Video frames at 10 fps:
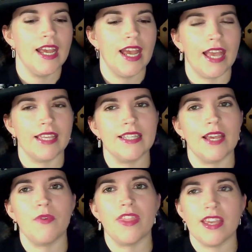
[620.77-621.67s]

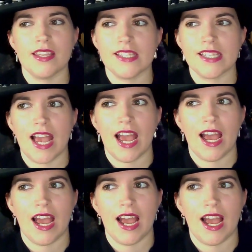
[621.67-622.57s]
Except with this,
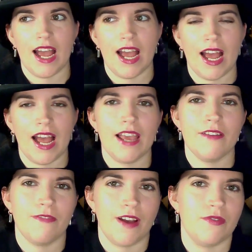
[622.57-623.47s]
I
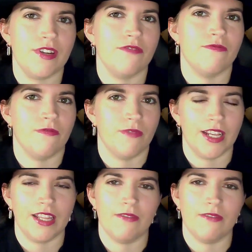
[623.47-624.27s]
found it really,